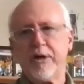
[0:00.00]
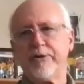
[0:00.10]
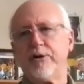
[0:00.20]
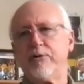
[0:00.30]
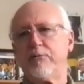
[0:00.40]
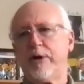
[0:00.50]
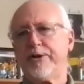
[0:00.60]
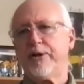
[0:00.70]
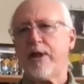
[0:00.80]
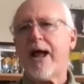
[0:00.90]
in the in
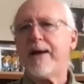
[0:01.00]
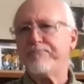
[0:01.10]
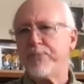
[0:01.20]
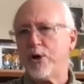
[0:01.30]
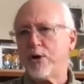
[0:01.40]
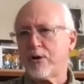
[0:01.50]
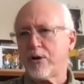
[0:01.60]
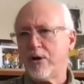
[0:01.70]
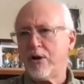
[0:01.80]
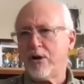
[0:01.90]
the lab book
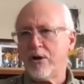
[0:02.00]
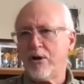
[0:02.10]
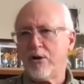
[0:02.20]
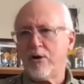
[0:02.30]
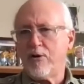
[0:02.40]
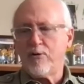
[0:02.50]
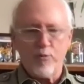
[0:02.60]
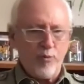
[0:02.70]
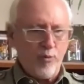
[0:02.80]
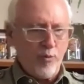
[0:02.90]

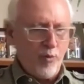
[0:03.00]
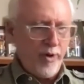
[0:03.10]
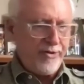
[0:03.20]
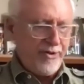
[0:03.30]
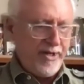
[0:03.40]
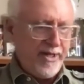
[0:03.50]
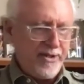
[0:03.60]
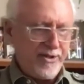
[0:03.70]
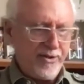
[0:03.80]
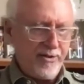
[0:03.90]
with
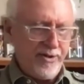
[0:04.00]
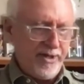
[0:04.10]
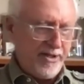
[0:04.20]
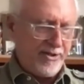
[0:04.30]
these these